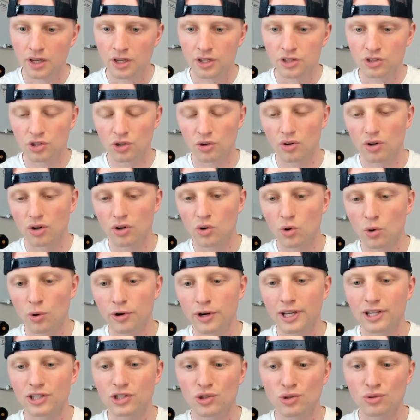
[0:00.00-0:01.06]
So
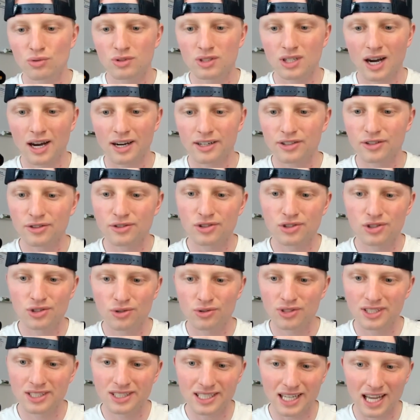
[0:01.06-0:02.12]
according to Dr.
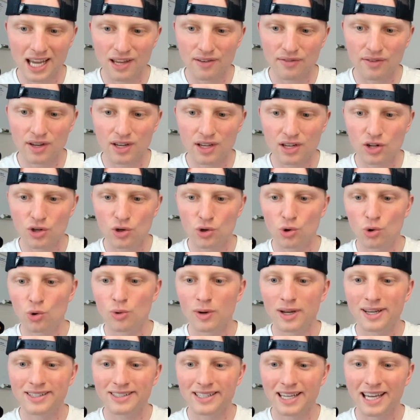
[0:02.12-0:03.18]
Susan David,
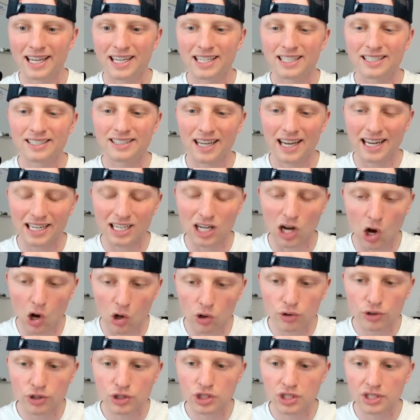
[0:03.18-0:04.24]
who is a
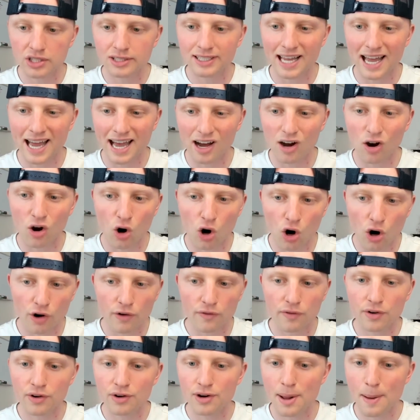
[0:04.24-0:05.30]
psychologist at
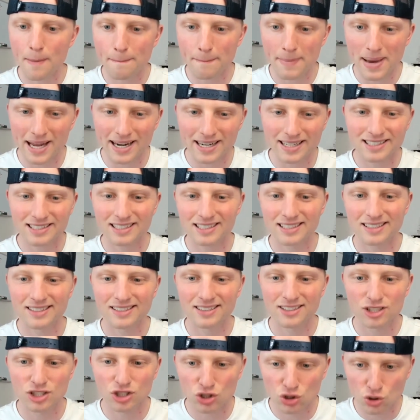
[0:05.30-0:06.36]
Harvard
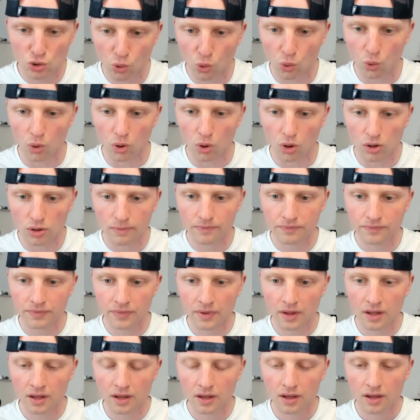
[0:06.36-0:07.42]
Medicine School,
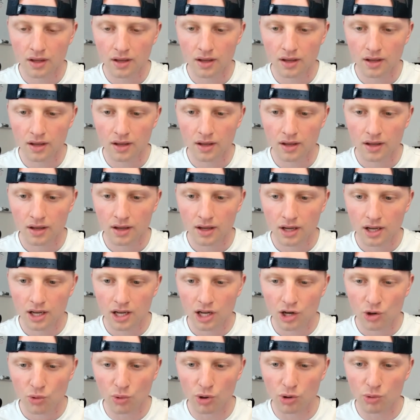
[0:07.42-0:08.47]

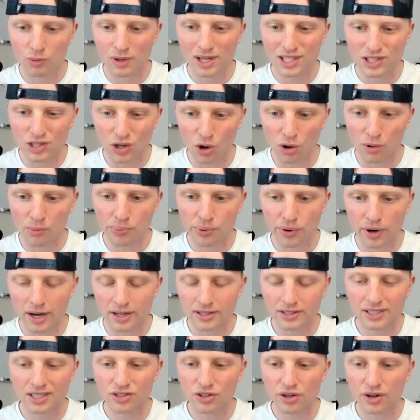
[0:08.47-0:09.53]
when we don't
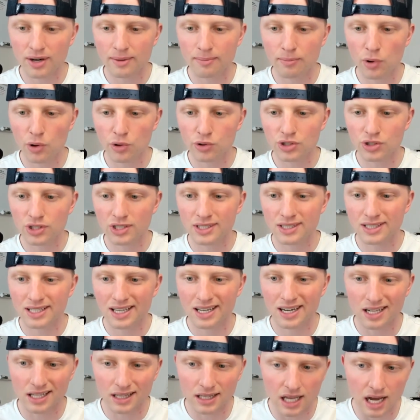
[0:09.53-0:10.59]
process our emotions
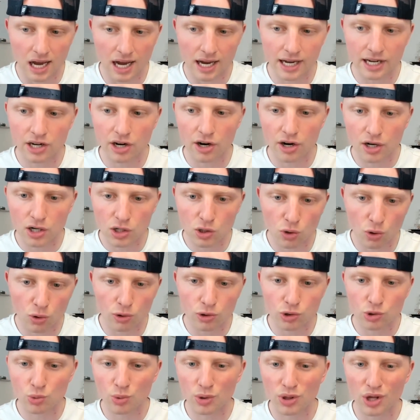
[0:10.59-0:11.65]
and align our
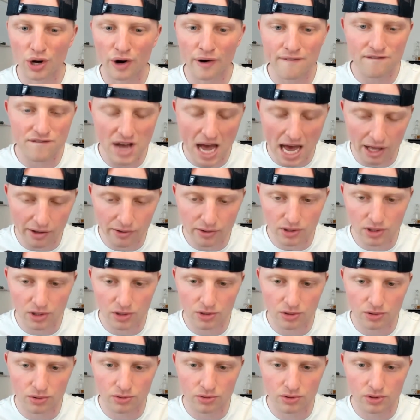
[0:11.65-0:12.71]
goals with our
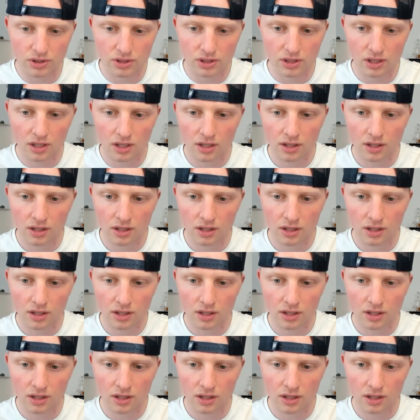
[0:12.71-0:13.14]
values,